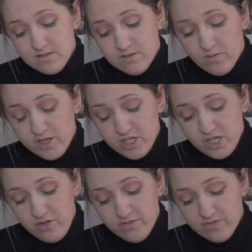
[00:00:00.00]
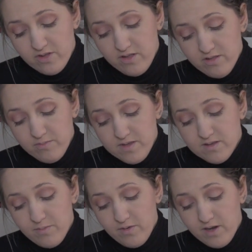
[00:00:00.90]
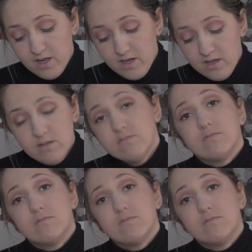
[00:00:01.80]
the one she used on Miss Americana.